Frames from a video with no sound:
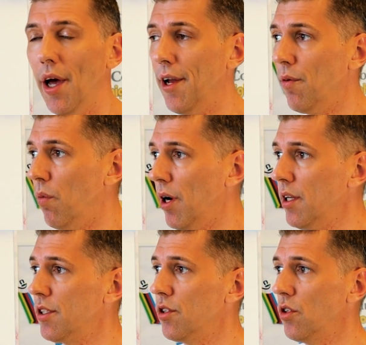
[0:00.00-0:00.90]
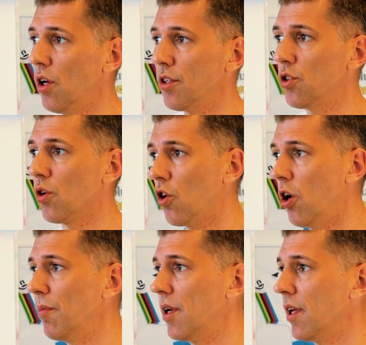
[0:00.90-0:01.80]
And what is not so
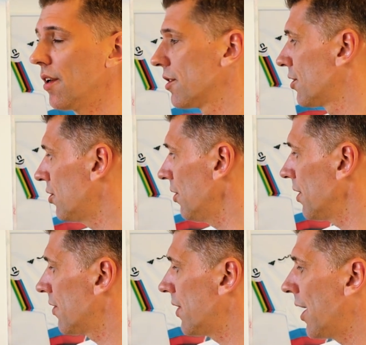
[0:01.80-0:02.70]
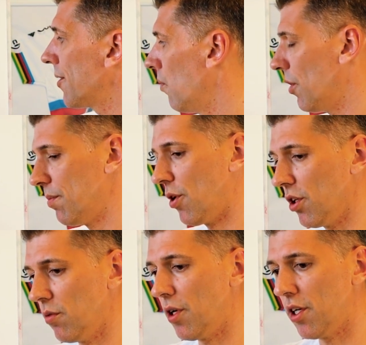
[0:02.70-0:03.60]
commonly understood is that,
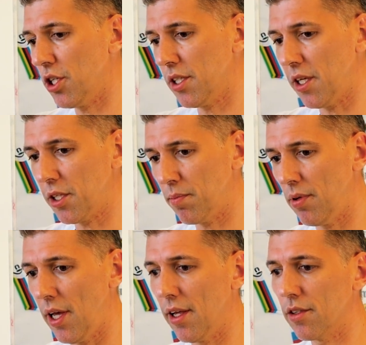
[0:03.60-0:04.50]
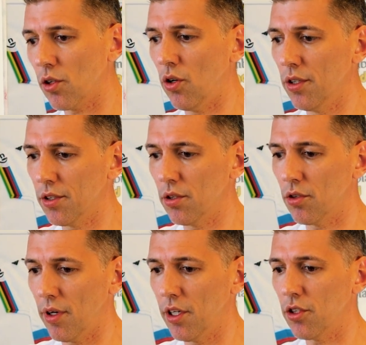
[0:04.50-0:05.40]
because of what I just explained, the
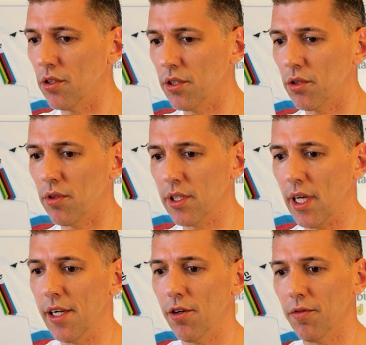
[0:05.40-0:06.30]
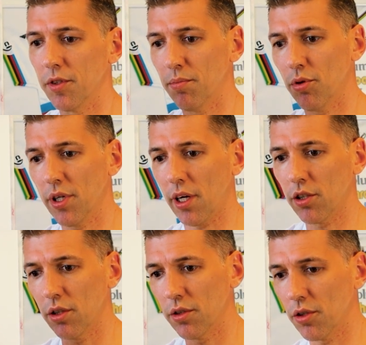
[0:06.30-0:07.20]
concentration is the result of the
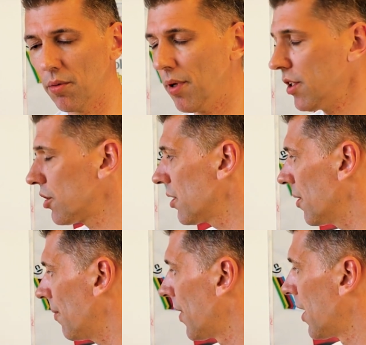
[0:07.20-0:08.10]
production and the combustion,